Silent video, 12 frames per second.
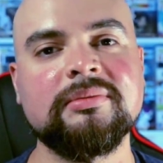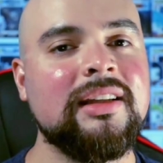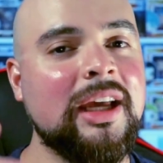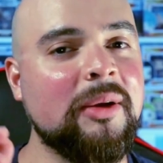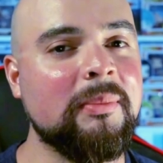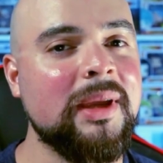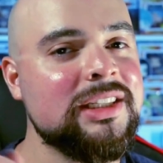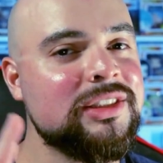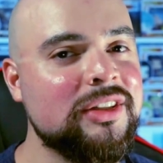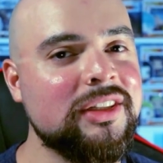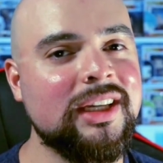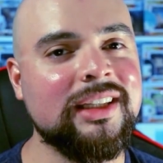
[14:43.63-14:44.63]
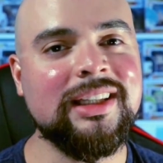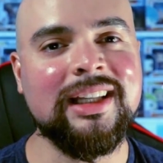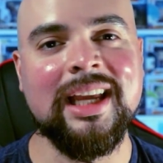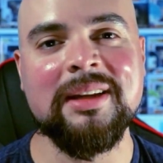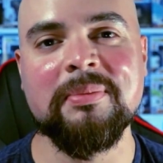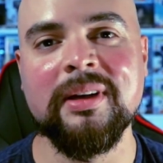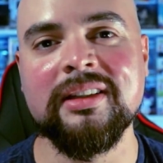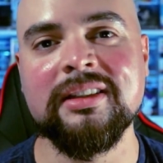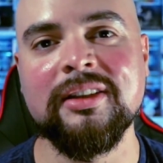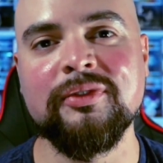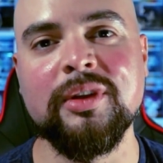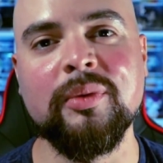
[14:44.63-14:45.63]
Now make sure you hit the like button
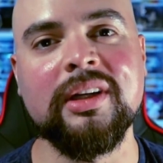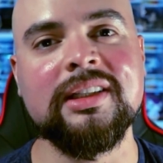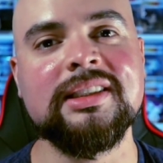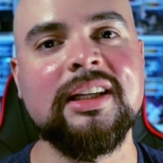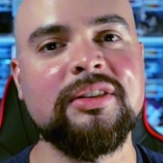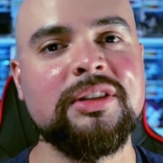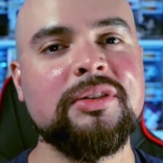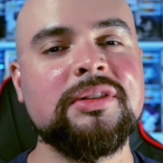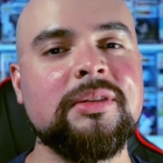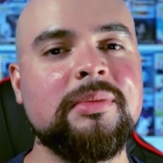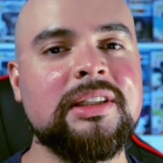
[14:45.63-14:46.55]
if you want to tell YouTube